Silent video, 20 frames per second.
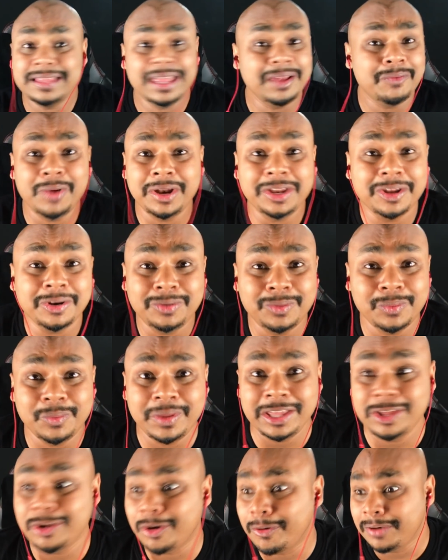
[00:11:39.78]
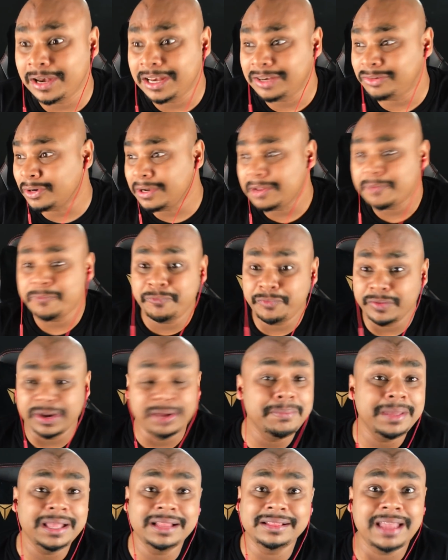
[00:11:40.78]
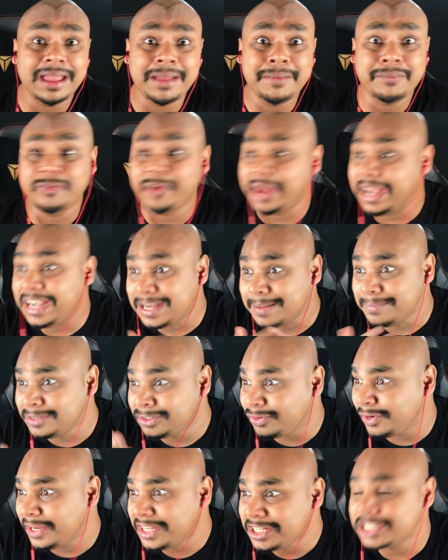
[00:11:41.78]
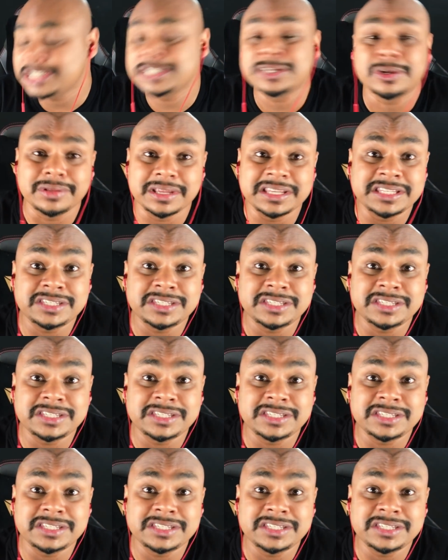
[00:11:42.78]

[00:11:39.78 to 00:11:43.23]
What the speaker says: that what you're doing? You're literally filming them, random strangers on the